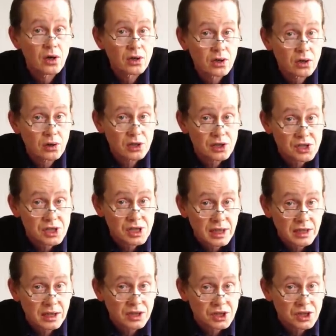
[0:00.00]
colour
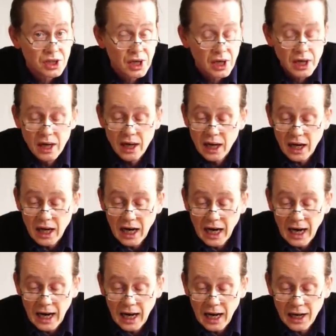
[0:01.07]
signature.
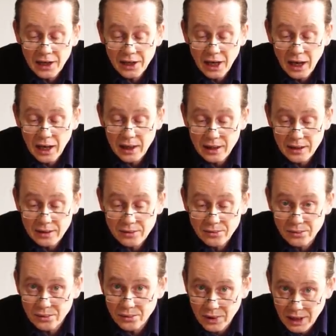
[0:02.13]
And I
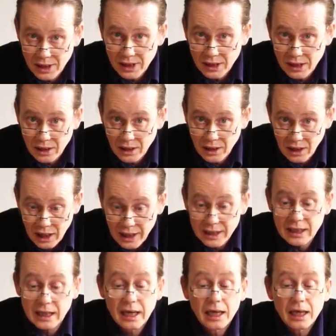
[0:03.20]
really
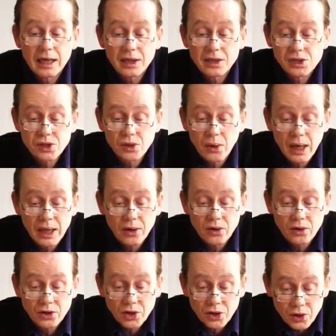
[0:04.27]
like it. It's quite
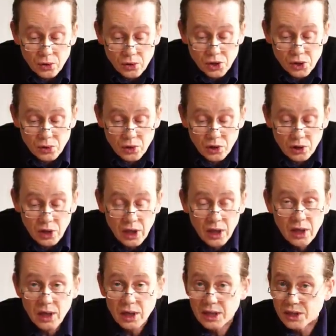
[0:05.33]
unusual,
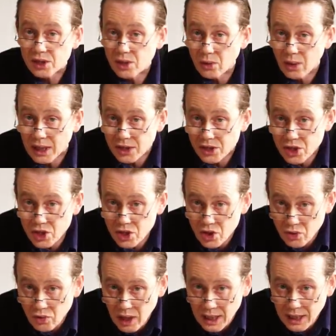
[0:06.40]
it's quite
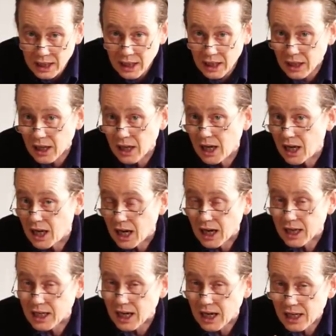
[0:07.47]
striking,
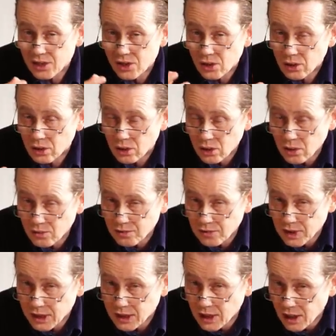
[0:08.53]
and it has a
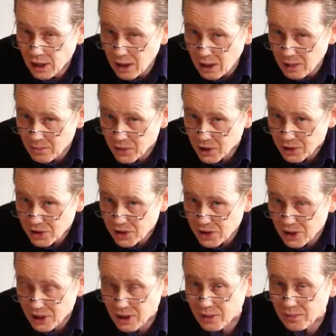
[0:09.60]
lovely calmness.
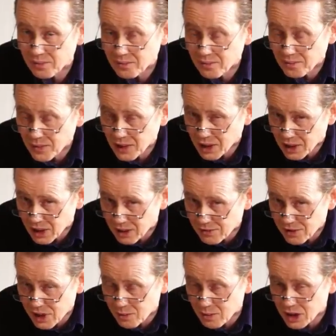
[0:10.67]
It
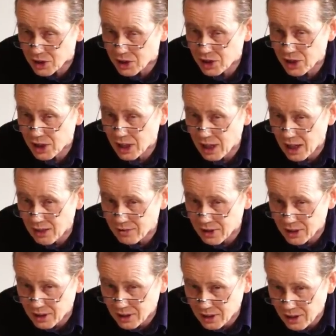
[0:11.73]
gives images that have a
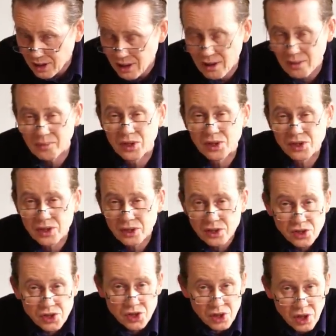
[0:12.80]
calmness and a
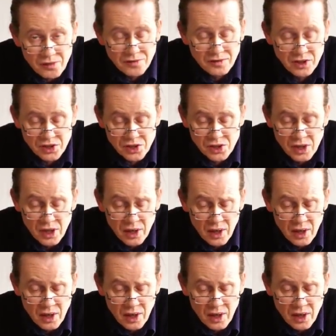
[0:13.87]
softness